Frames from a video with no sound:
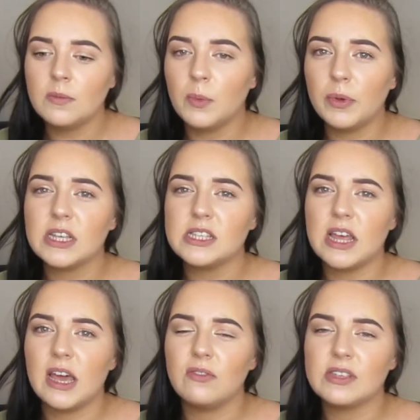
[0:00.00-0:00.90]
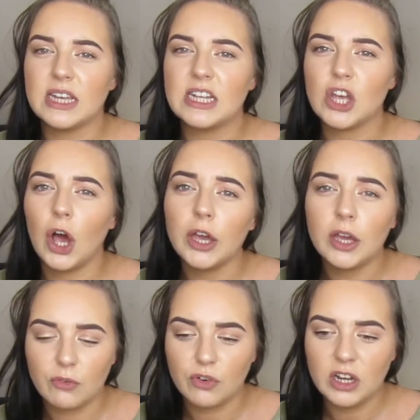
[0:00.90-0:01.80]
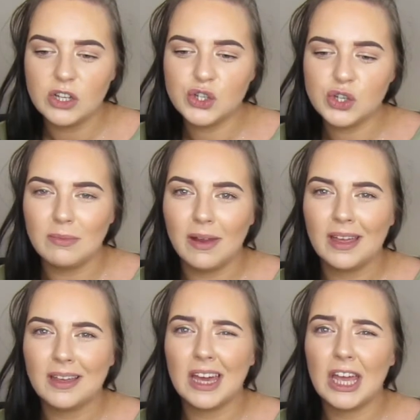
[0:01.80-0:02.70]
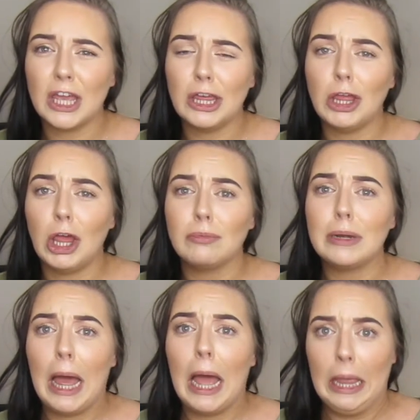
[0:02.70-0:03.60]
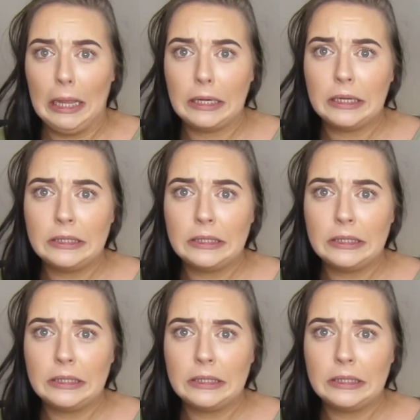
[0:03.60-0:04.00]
Because they've said it's high coverage, I'm like, you're lying.